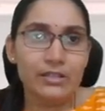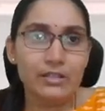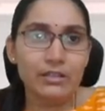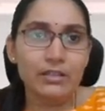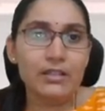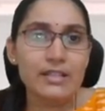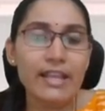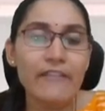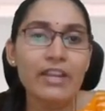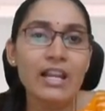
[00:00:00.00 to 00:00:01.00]

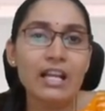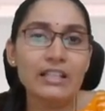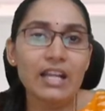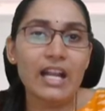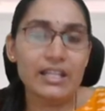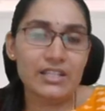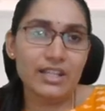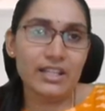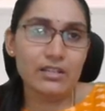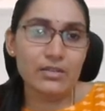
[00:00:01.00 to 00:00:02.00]
several other
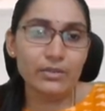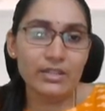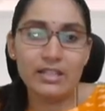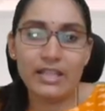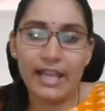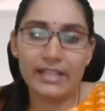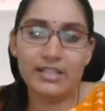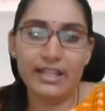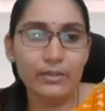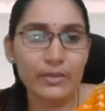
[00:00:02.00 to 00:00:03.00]
hashtags. So, this
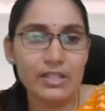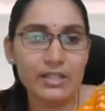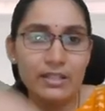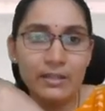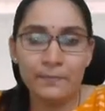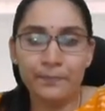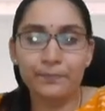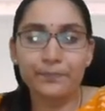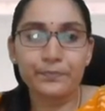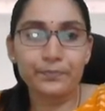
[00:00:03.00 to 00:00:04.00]
hashtag, which is the
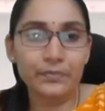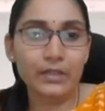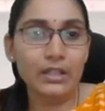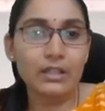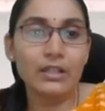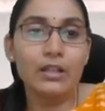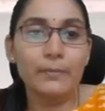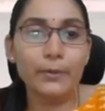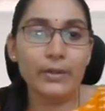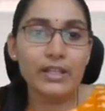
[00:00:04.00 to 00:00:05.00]

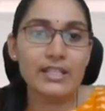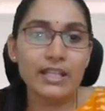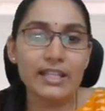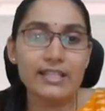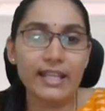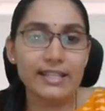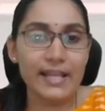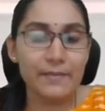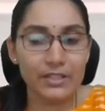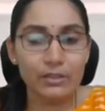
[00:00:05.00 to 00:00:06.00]
protest against
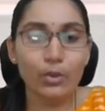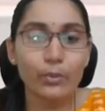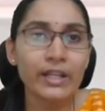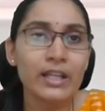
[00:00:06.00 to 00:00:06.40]
exams in COVID,